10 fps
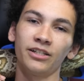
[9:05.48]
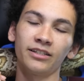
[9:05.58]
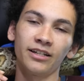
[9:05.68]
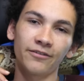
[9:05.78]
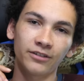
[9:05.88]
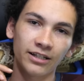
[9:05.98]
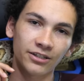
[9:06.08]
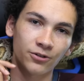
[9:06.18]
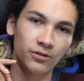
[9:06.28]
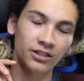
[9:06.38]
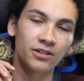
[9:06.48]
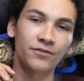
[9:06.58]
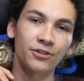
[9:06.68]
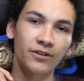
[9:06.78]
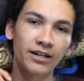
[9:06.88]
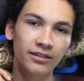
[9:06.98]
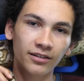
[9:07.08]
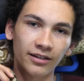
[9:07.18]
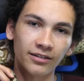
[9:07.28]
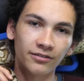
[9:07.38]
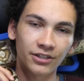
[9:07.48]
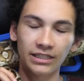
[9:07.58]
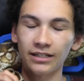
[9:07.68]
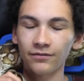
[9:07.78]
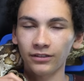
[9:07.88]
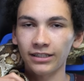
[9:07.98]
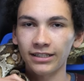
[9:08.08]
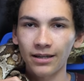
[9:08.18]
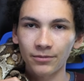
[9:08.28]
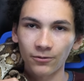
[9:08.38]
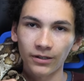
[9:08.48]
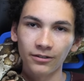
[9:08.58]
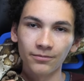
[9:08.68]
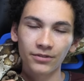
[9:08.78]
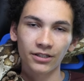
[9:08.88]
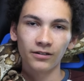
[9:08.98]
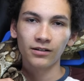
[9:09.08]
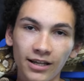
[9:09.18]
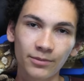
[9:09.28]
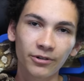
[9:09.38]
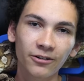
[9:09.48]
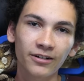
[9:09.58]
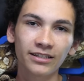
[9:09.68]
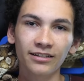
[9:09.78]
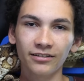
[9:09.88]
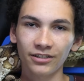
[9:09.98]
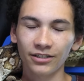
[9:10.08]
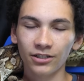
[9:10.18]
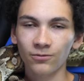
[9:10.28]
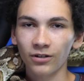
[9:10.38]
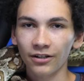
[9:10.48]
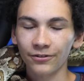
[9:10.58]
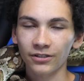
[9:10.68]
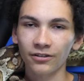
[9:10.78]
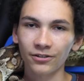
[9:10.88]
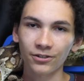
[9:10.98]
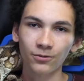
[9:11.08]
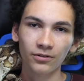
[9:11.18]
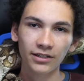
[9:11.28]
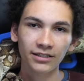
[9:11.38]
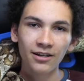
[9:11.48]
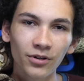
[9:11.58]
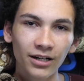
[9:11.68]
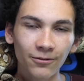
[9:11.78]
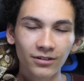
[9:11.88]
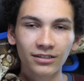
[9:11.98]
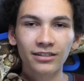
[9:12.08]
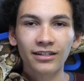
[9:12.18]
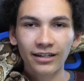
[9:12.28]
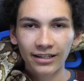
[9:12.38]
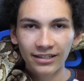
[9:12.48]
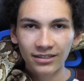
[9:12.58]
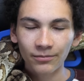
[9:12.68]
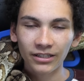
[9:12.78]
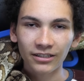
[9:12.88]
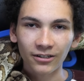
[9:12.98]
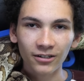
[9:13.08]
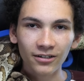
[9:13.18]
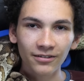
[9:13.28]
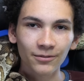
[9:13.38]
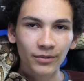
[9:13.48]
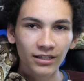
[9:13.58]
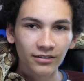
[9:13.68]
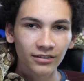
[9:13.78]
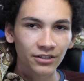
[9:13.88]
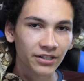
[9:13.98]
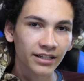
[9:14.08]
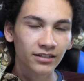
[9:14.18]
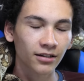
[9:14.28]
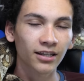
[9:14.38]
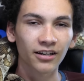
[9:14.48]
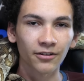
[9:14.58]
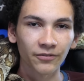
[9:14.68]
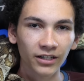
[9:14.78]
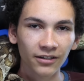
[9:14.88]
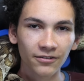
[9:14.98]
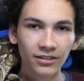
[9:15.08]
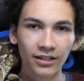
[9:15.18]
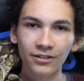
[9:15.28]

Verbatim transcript: She's never had a shortage of strength and she's definitely adapted well. So it's pretty crazy and she's just one of those other stories, but I wanted to dedicate something to her because she is in a lot of the videos.